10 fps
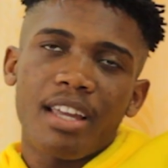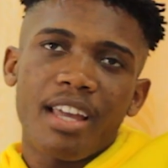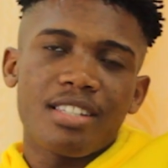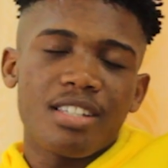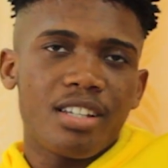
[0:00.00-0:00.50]
back in
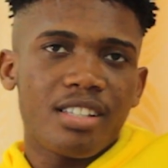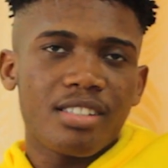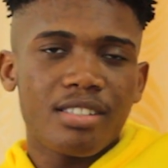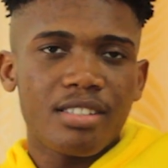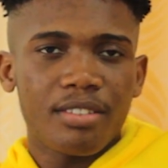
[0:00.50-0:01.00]

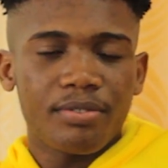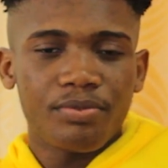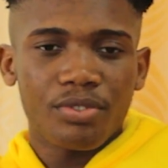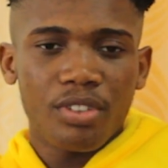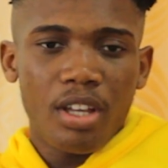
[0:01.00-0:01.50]
SHS.
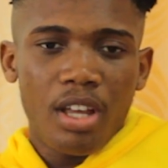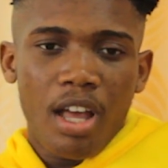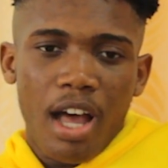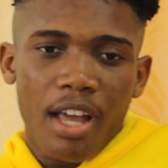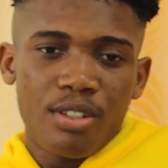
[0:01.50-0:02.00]

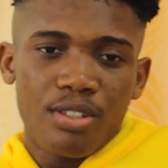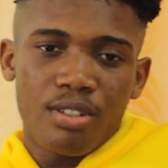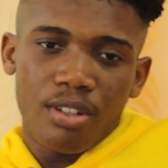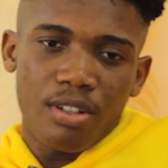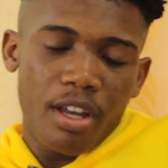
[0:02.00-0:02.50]
I
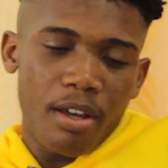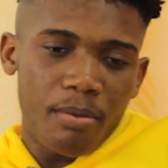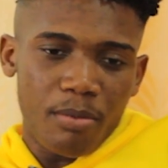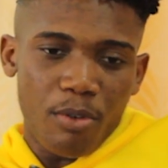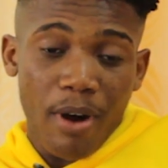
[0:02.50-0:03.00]
used to
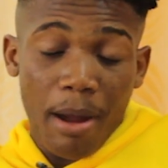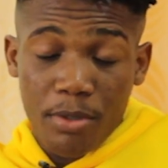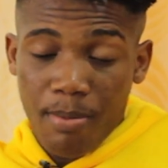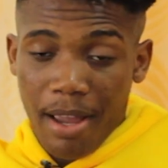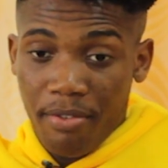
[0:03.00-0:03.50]
rap to